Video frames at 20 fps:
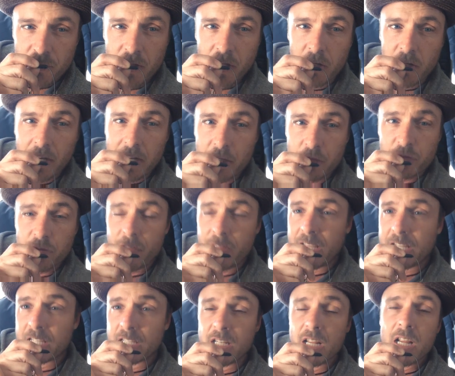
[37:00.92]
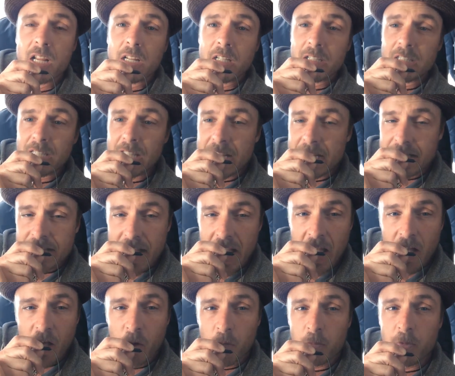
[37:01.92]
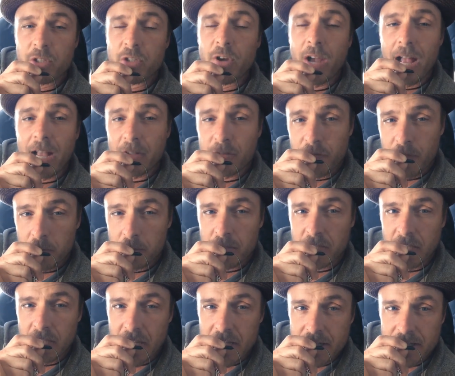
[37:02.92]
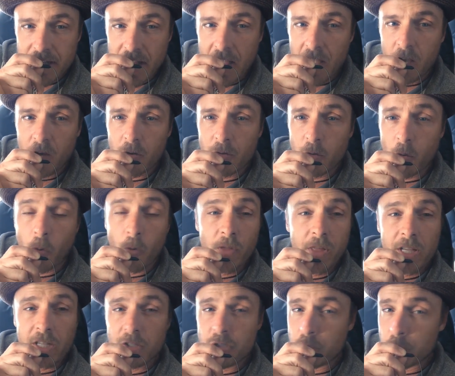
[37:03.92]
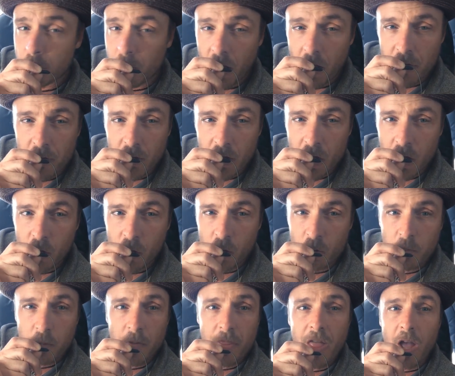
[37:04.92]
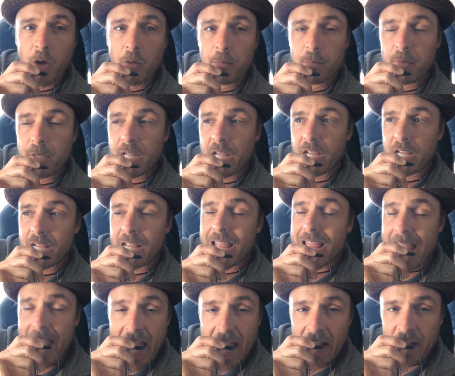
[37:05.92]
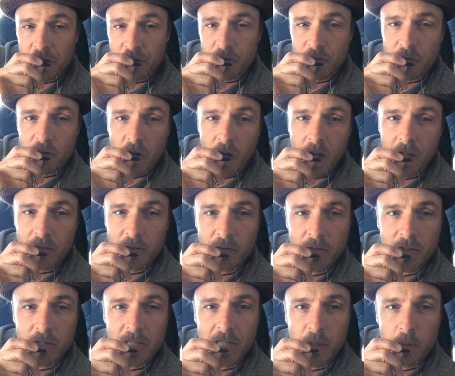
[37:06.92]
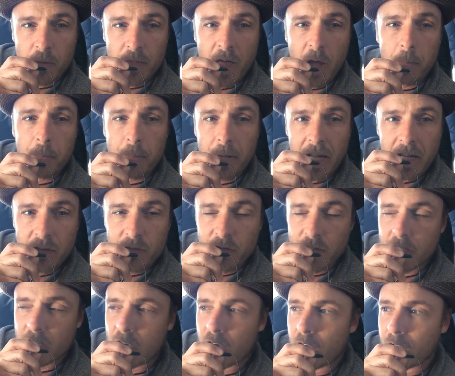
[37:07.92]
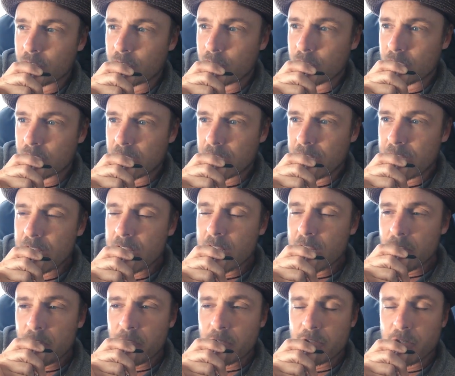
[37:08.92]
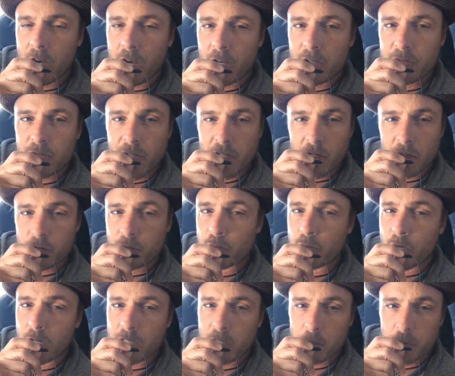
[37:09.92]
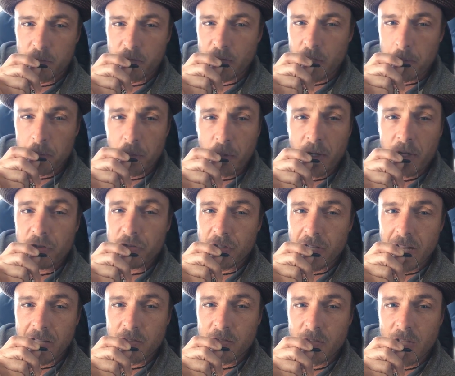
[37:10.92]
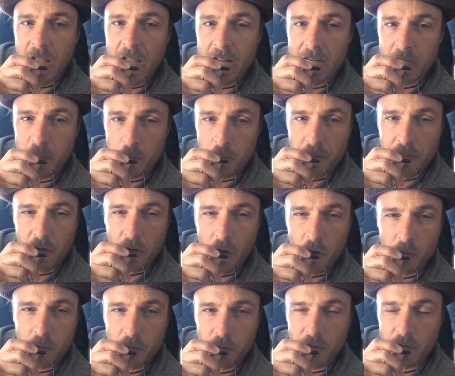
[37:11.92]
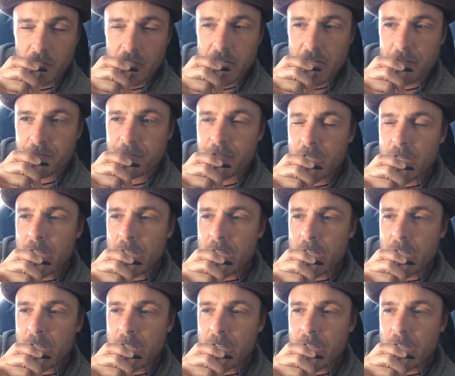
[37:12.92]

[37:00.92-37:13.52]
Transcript: their energy. They can lay down when you ask them to lay down, or they can do it on their own without being anxious constantly, without pacing constantly. They're dogs that aren't struggling with separation anxiety when their owners leave.